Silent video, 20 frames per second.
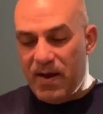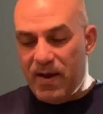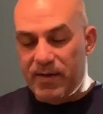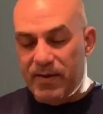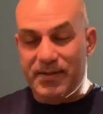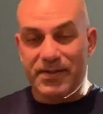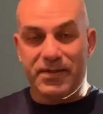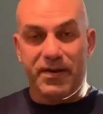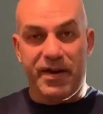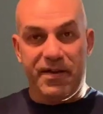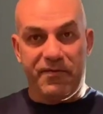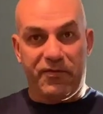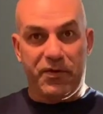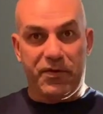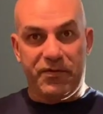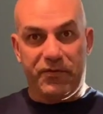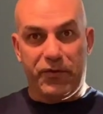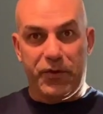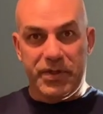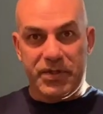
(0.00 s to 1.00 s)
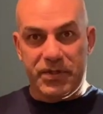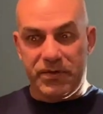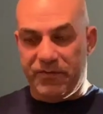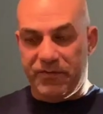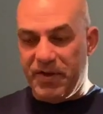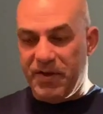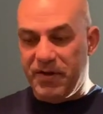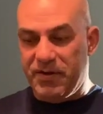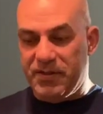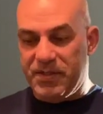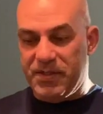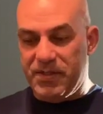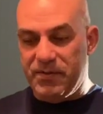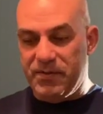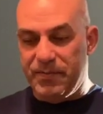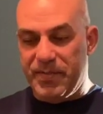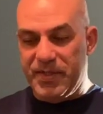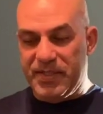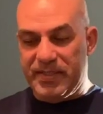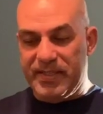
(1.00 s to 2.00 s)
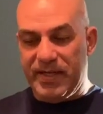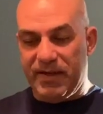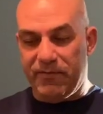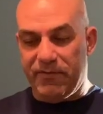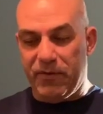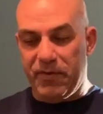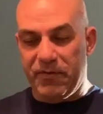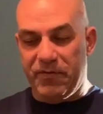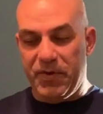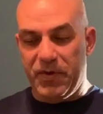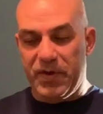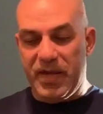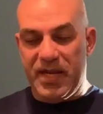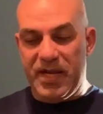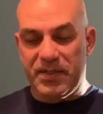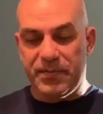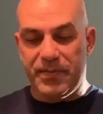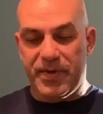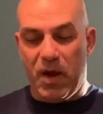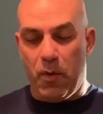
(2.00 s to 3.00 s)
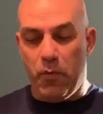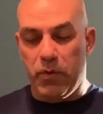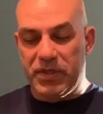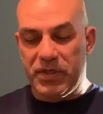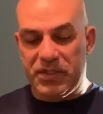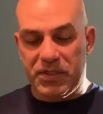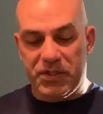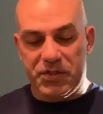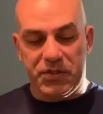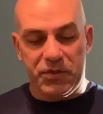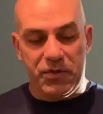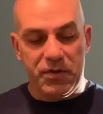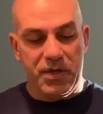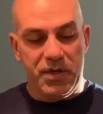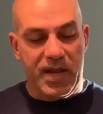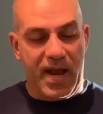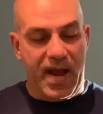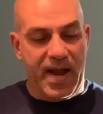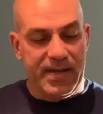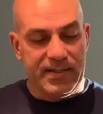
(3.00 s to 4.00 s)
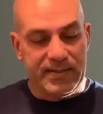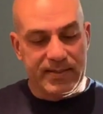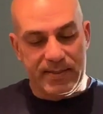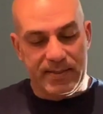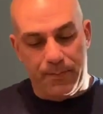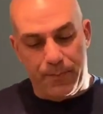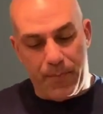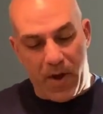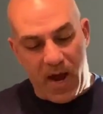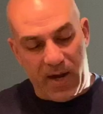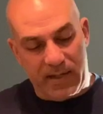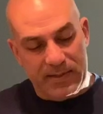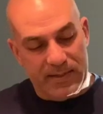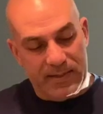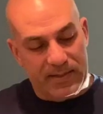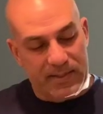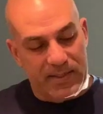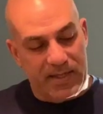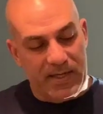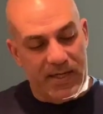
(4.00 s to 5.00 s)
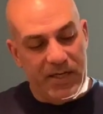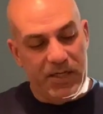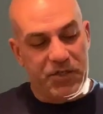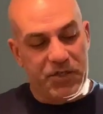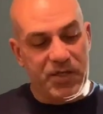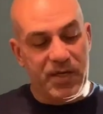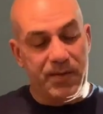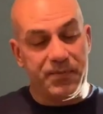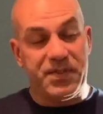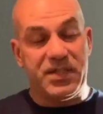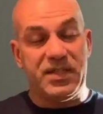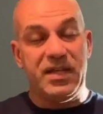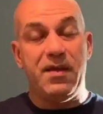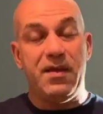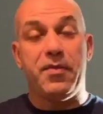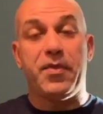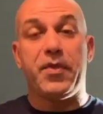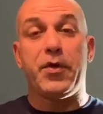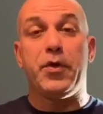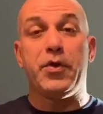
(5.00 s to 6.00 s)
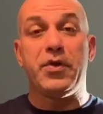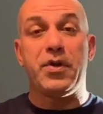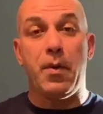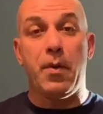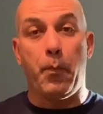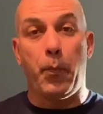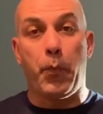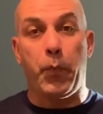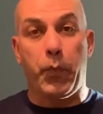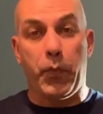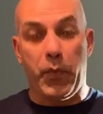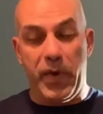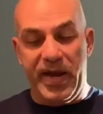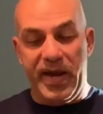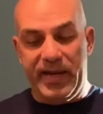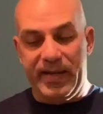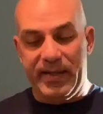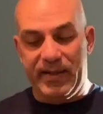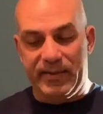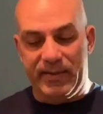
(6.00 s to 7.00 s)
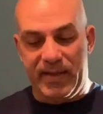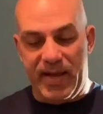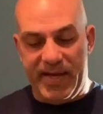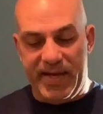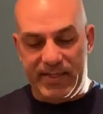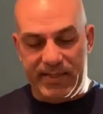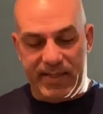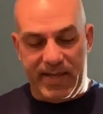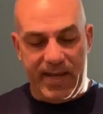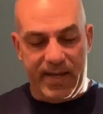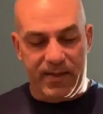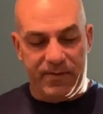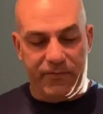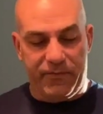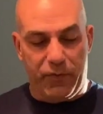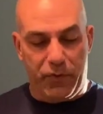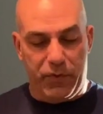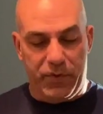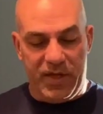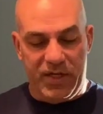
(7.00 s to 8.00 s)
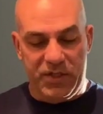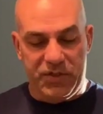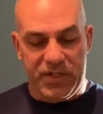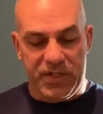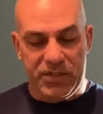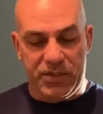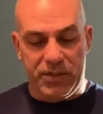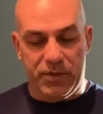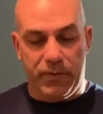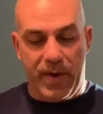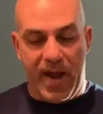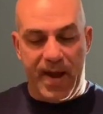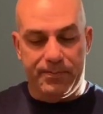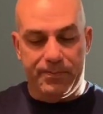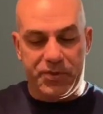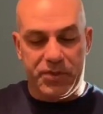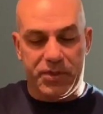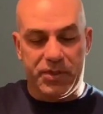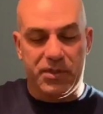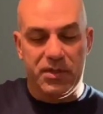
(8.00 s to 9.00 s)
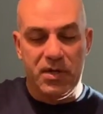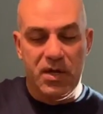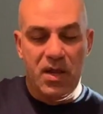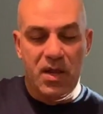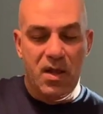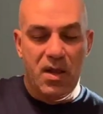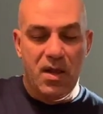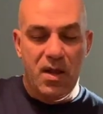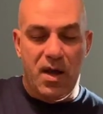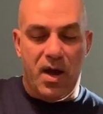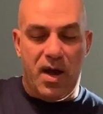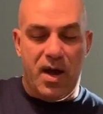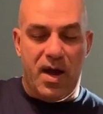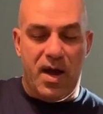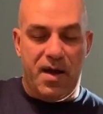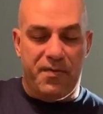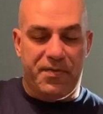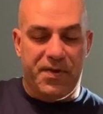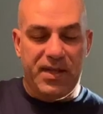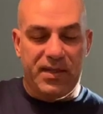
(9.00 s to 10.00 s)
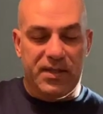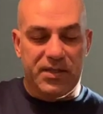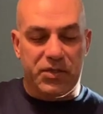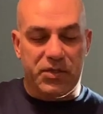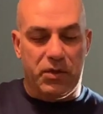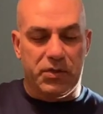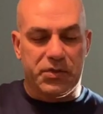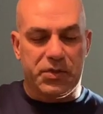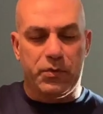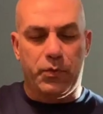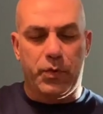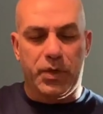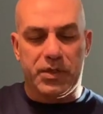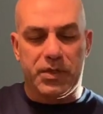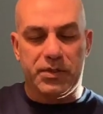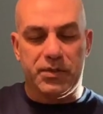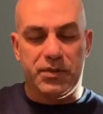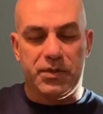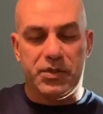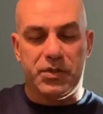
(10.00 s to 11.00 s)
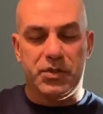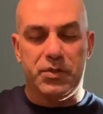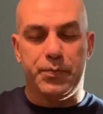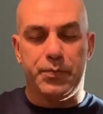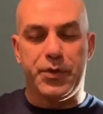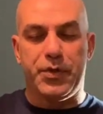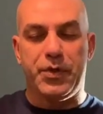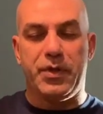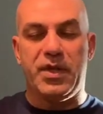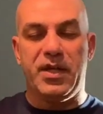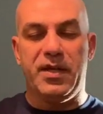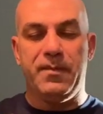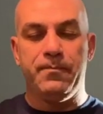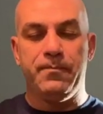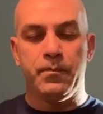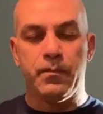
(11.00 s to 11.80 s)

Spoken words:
Sorry for the voice over here too. Been sick for a few days, but I wanted to show you guys the box that he ships, the third brake light kit for the Gen2 Raptor. I think this also works on the Super Duty.